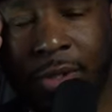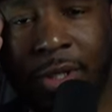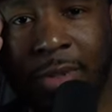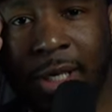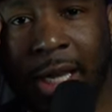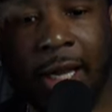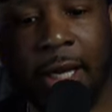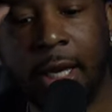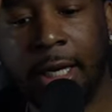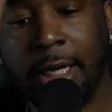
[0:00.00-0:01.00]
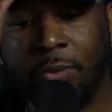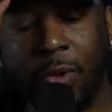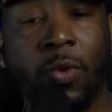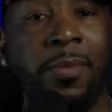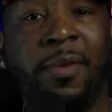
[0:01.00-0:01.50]
You see what I'm saying?
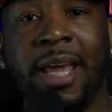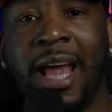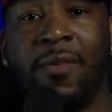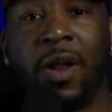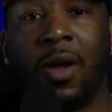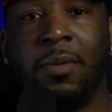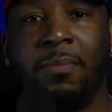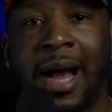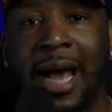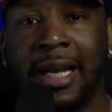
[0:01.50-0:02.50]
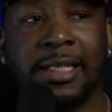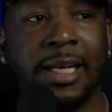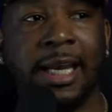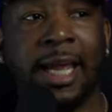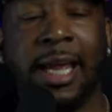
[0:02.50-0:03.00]
When women be having all them
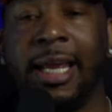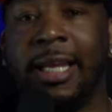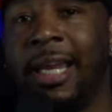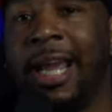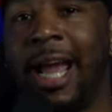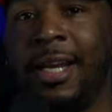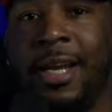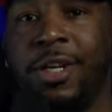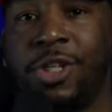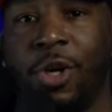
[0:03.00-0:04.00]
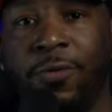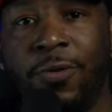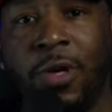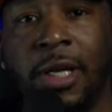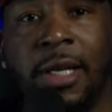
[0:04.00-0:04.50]
bodies and they can't, they ain't got nothing to show
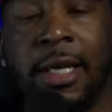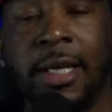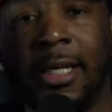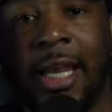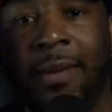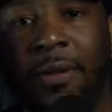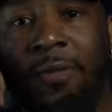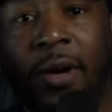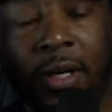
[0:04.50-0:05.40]
for it, they be